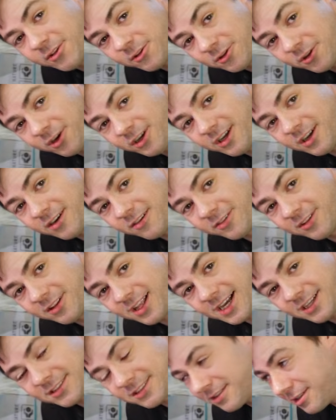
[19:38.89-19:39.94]
the look of
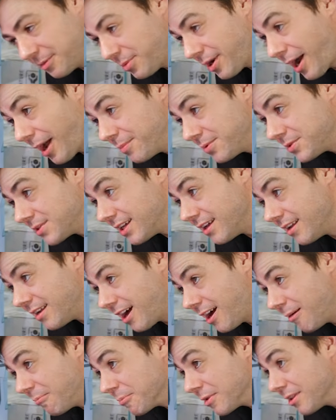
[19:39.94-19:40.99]
glass lily pipes, and
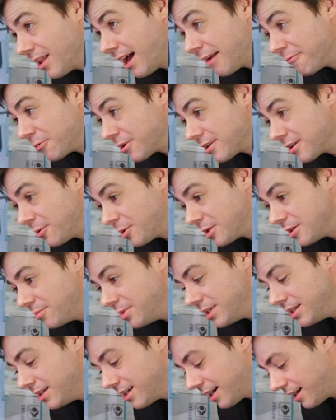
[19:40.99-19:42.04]
I'm glad we're going to
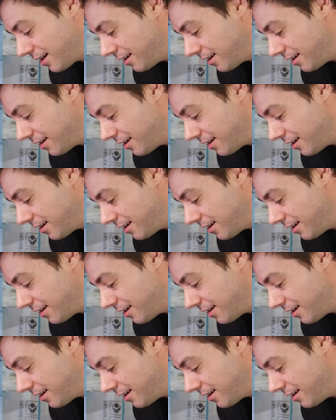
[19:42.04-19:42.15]
be